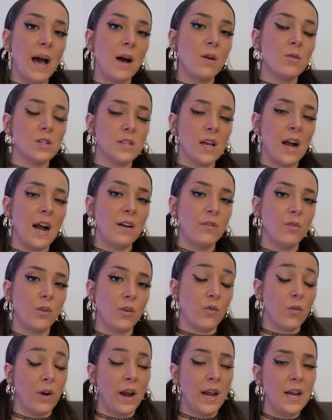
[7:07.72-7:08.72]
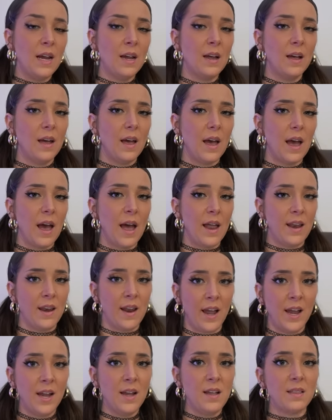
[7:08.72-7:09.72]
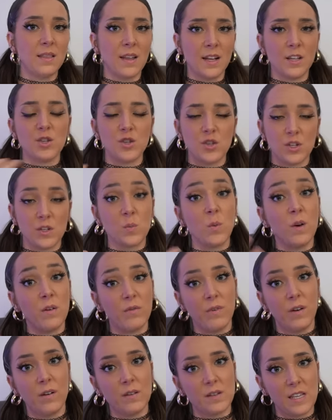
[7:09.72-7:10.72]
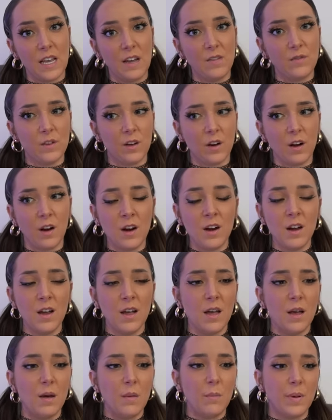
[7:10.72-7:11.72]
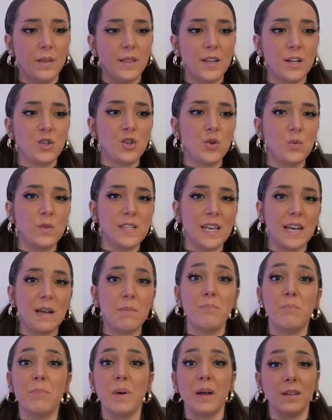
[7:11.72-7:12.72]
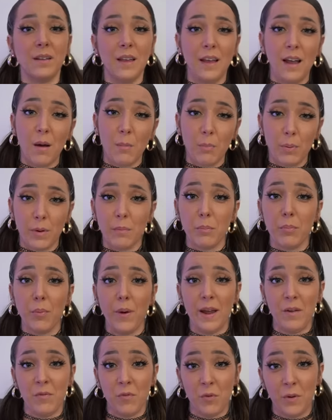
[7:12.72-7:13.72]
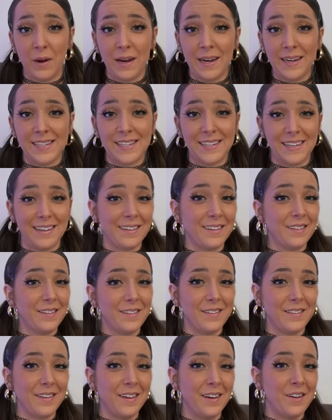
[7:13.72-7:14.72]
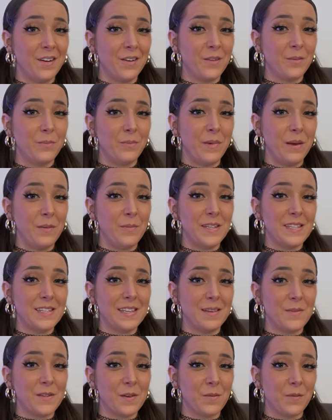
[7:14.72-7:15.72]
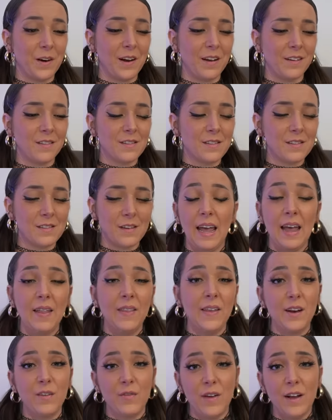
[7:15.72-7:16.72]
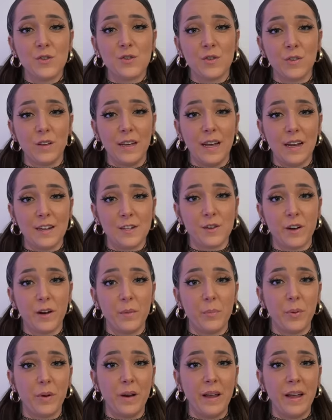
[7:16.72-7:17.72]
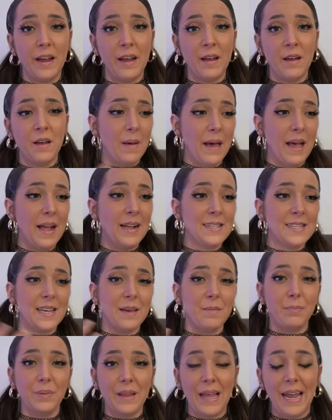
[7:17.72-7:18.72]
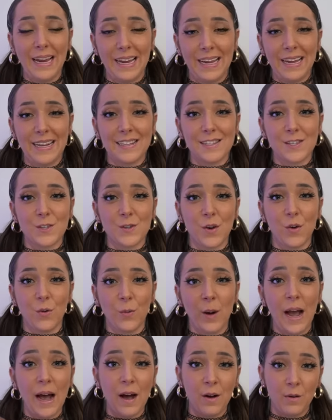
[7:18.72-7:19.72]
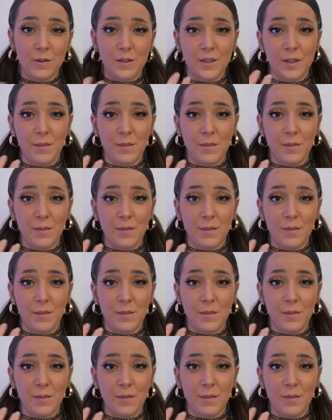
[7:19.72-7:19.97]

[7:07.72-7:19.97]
outside of a crate at night. That's just what felt safe to her, but that she was like building up her bravery to, you know, maybe sleep somewhere else. And then eventually I started putting beds and blankets around